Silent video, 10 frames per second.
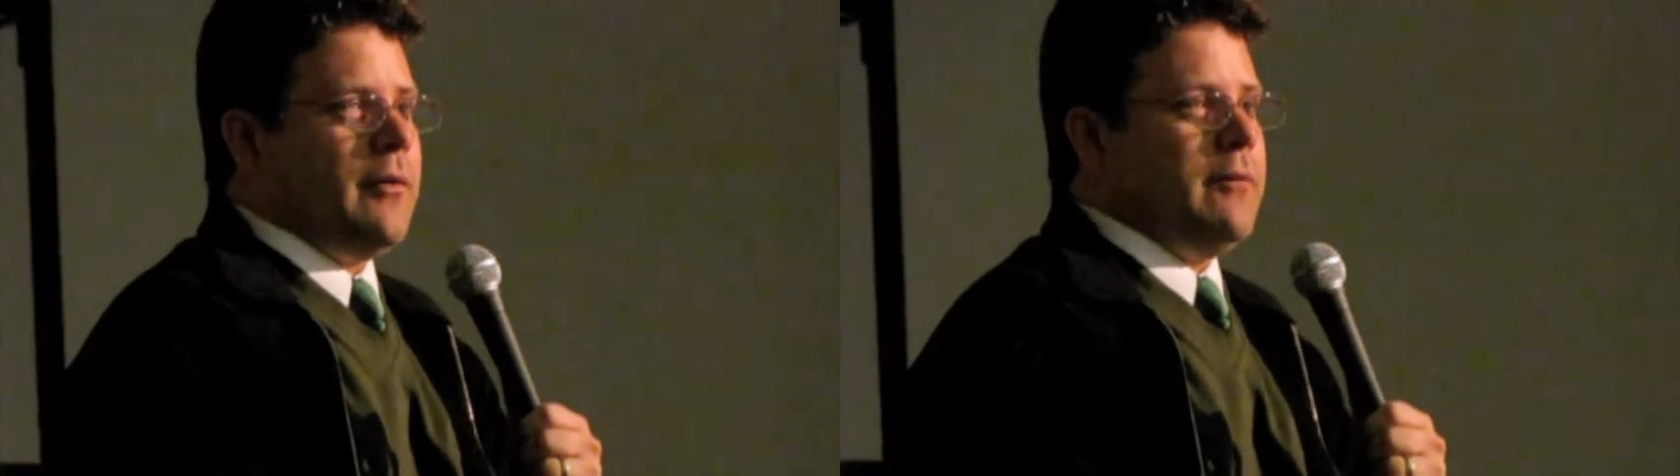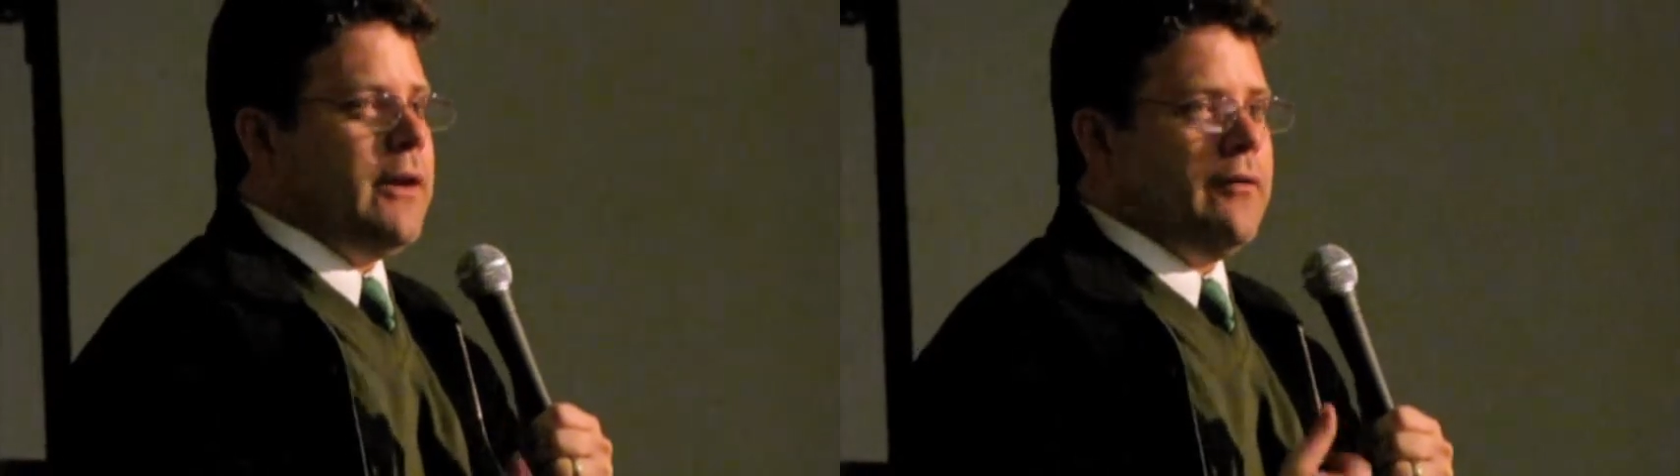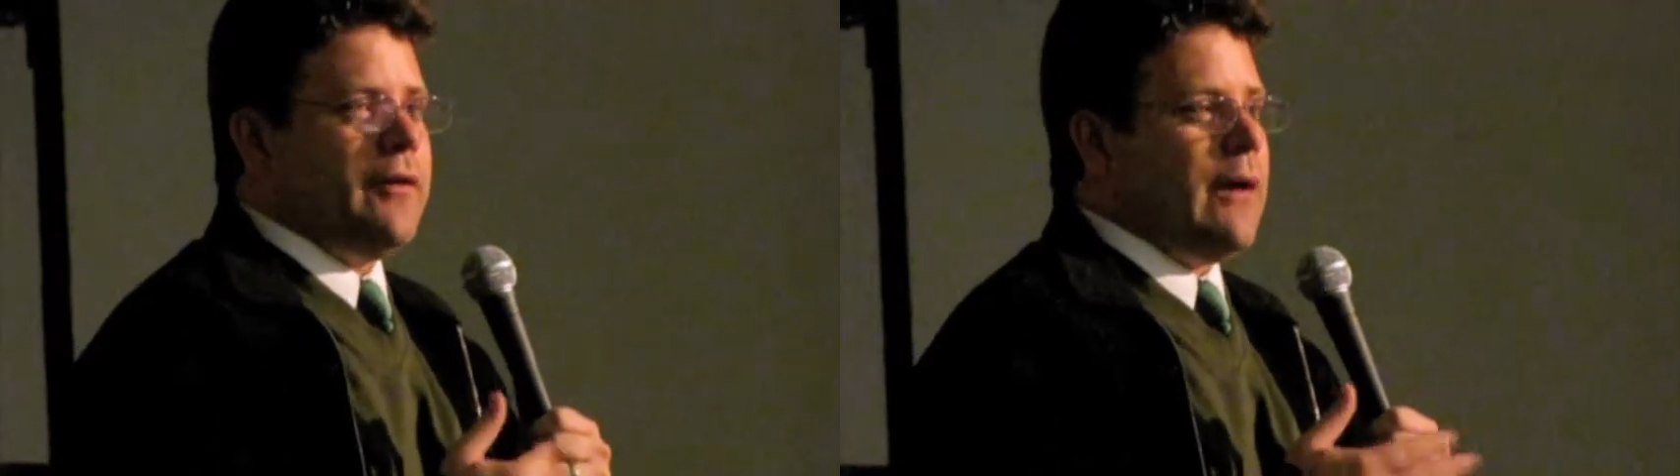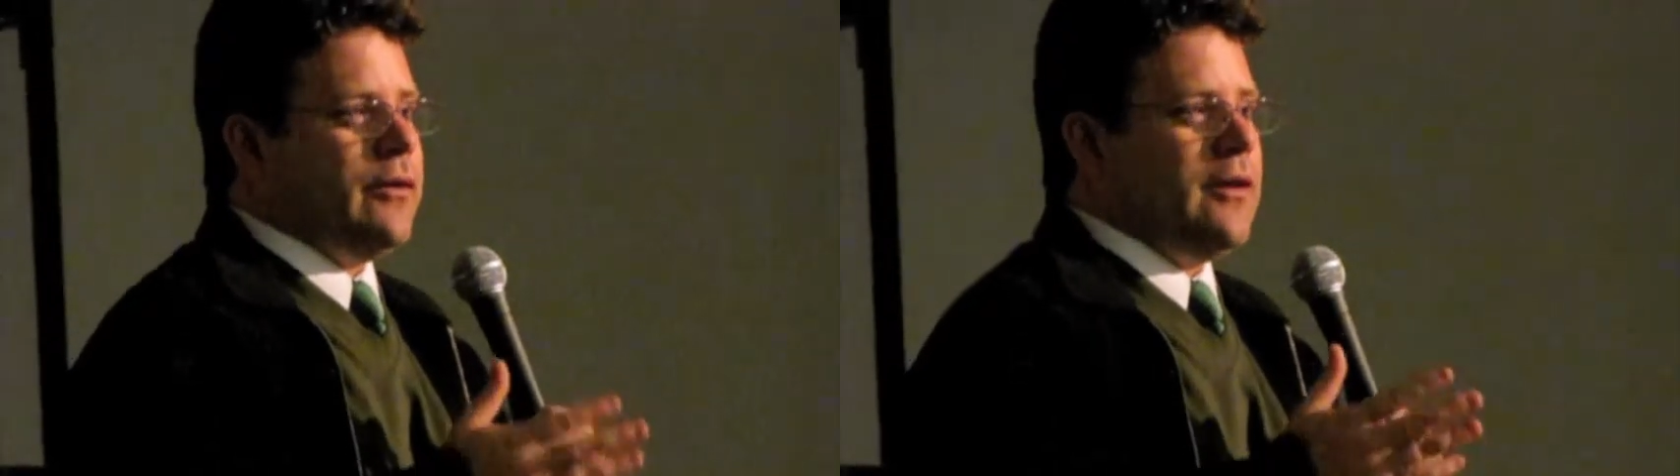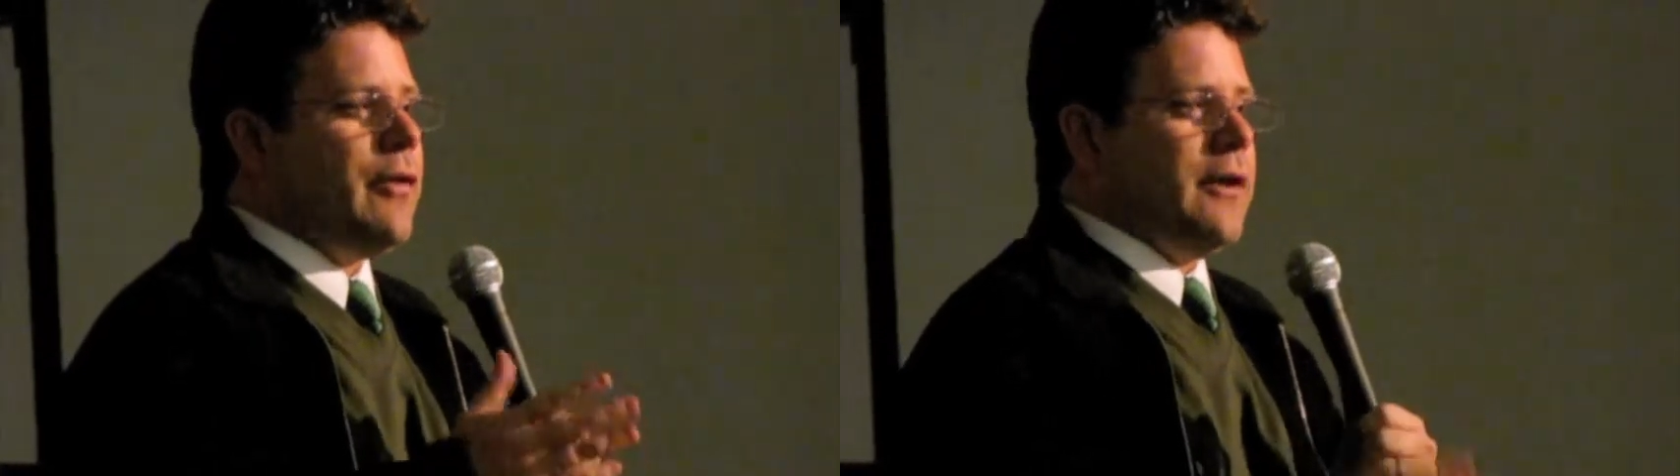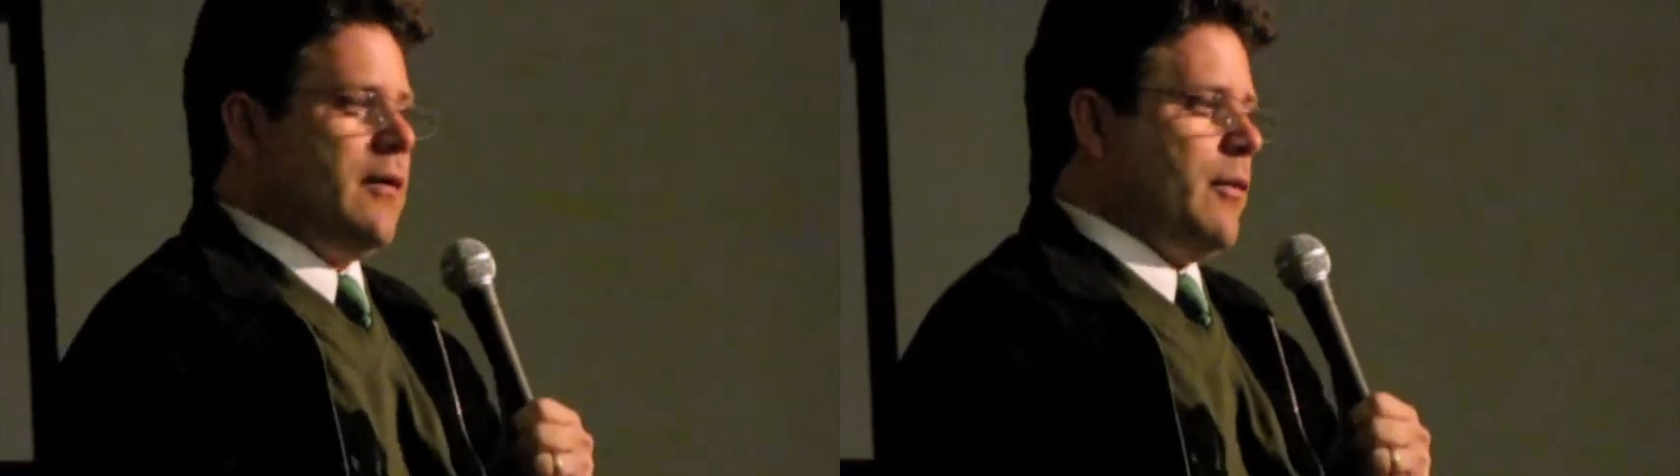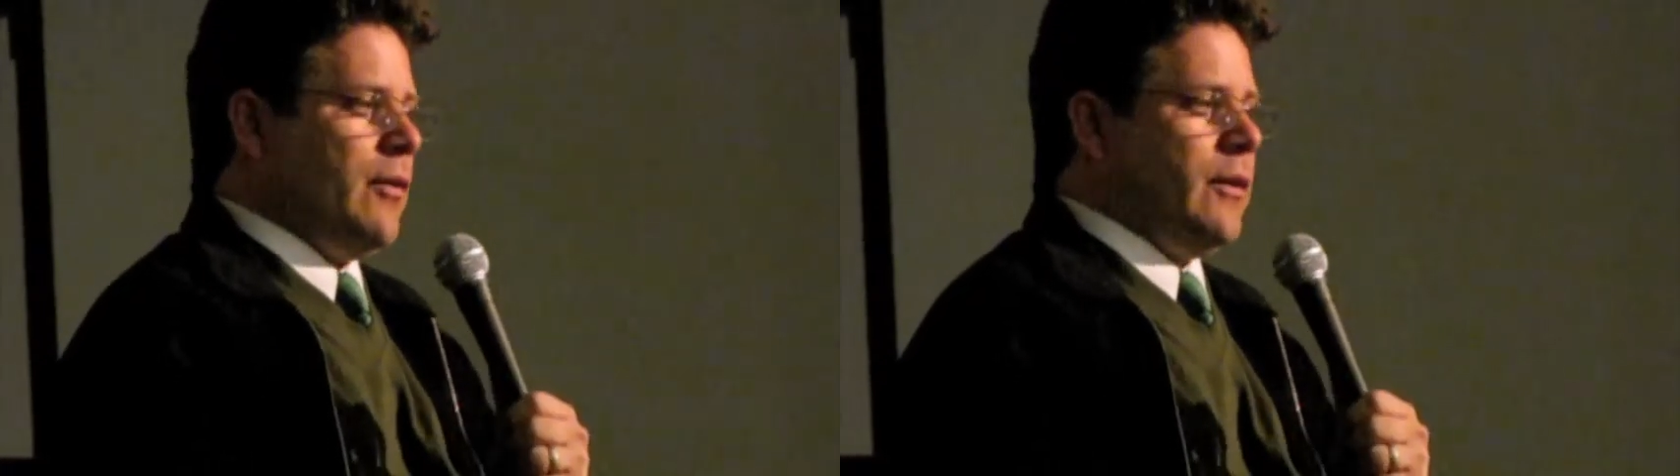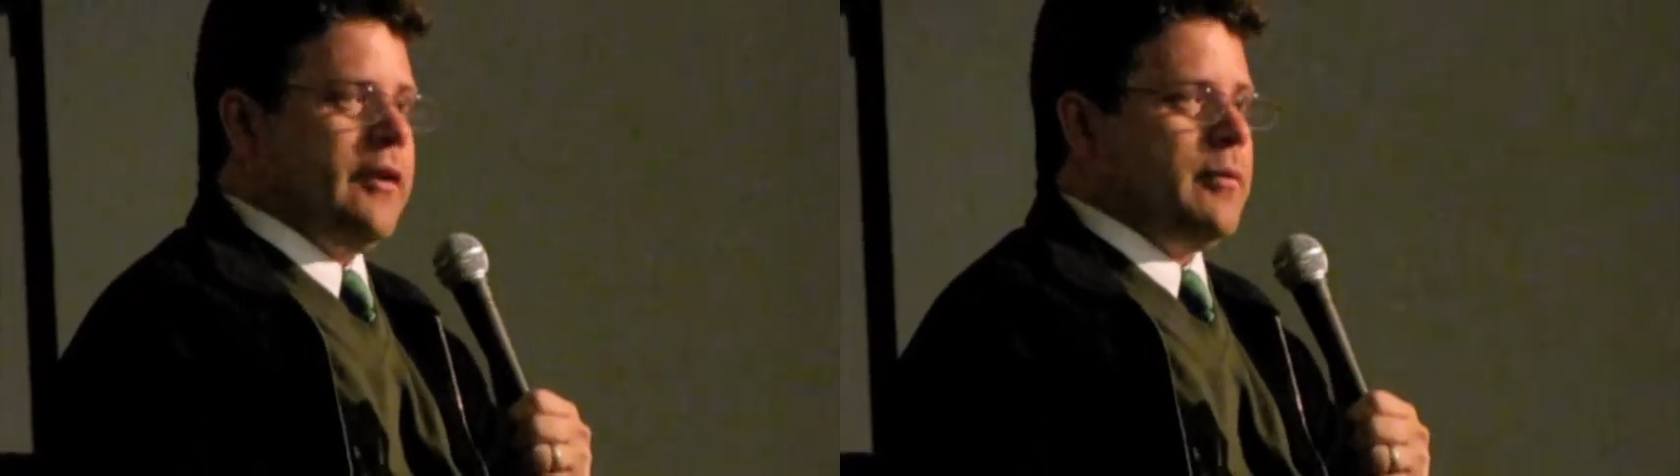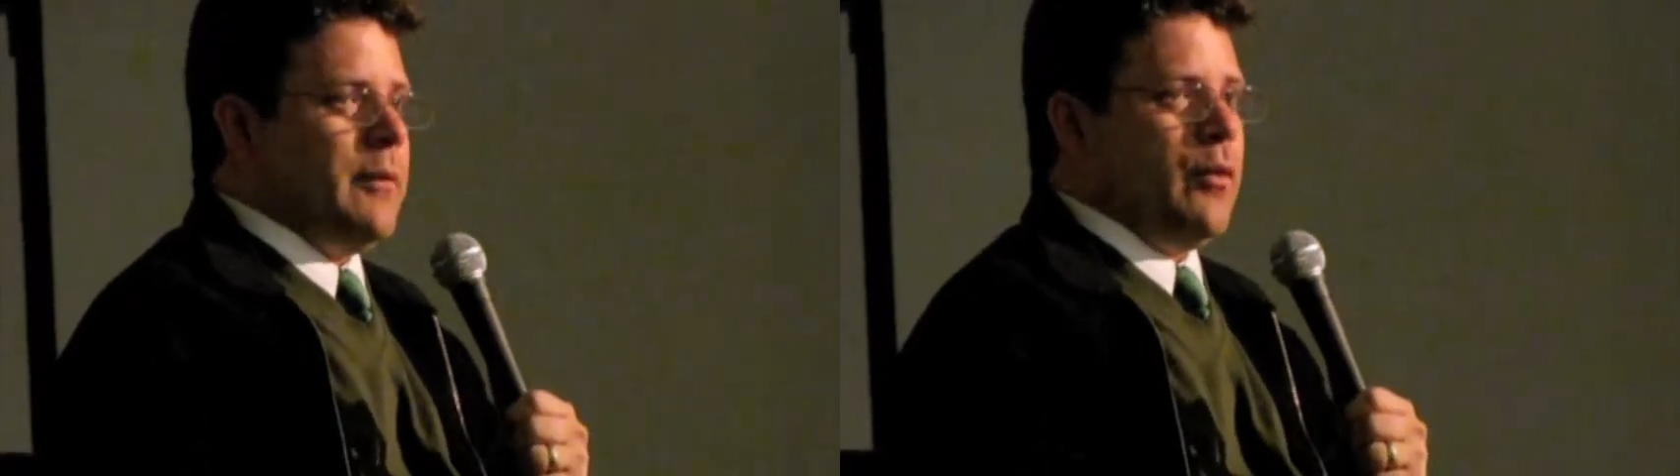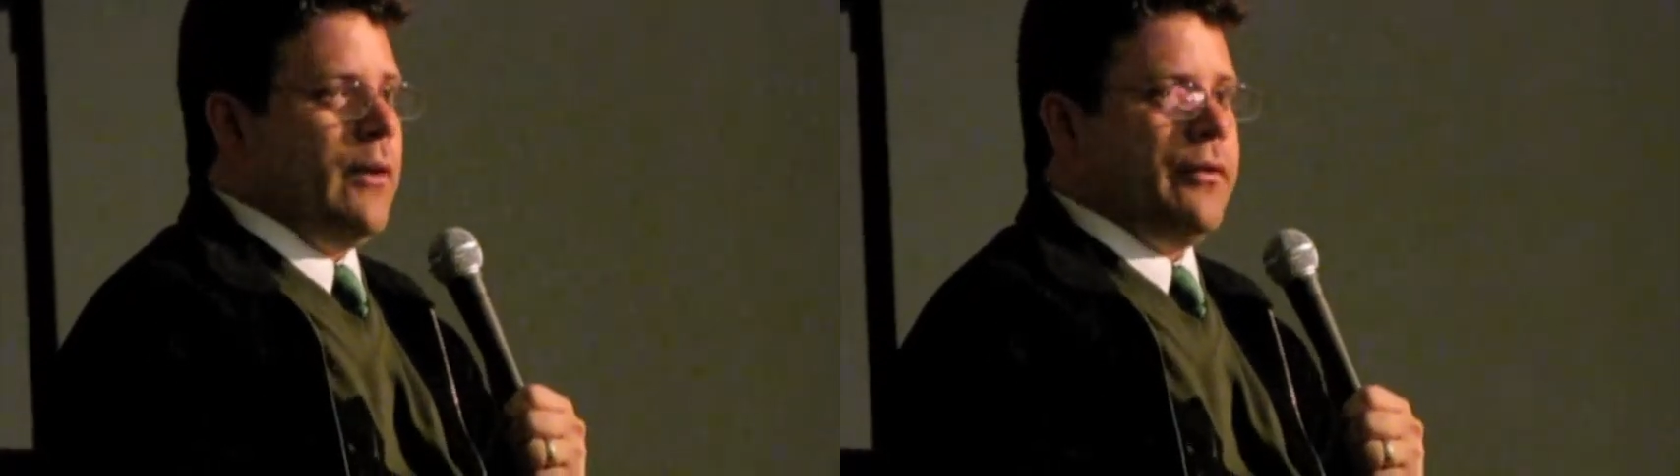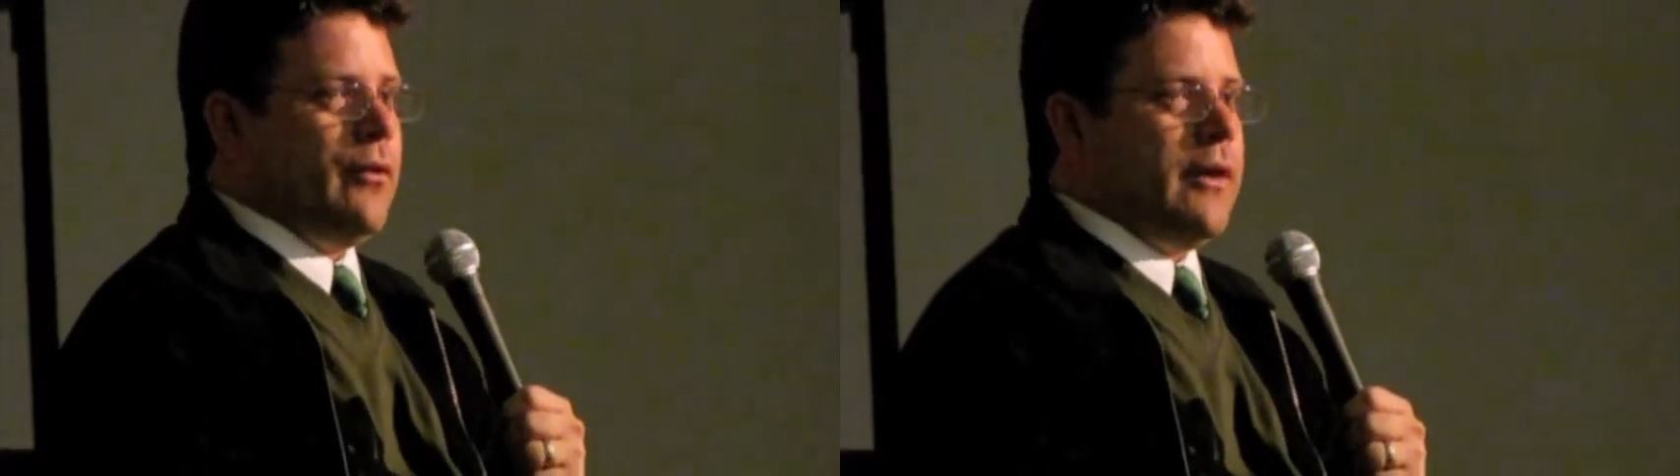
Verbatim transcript: I mean, being fat was nothing compared to what these people went through.